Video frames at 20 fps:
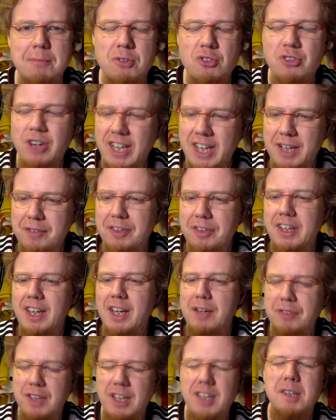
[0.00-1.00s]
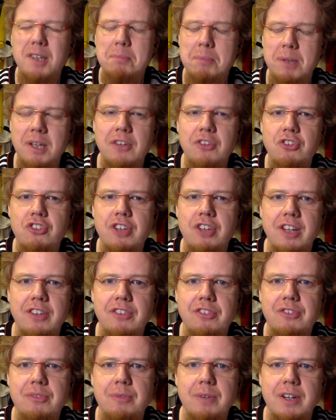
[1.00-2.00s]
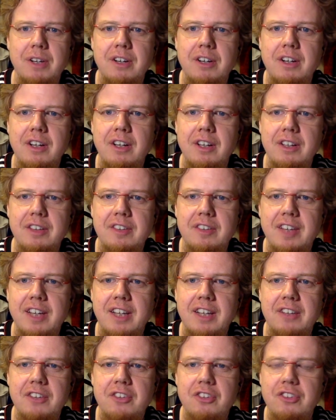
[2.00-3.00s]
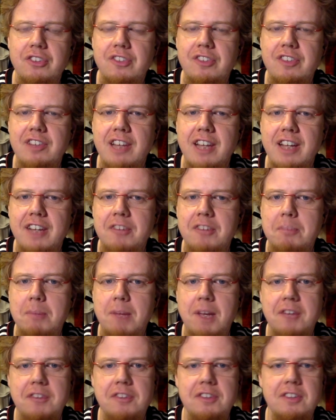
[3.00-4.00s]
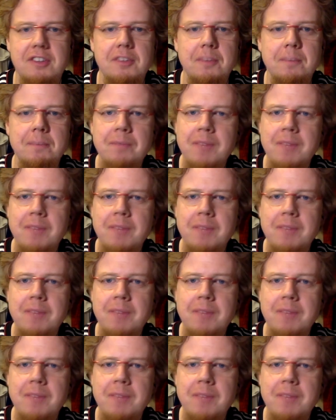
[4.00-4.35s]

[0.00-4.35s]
Right after they have they had the biggest chance where uh, an attacker just slides past it.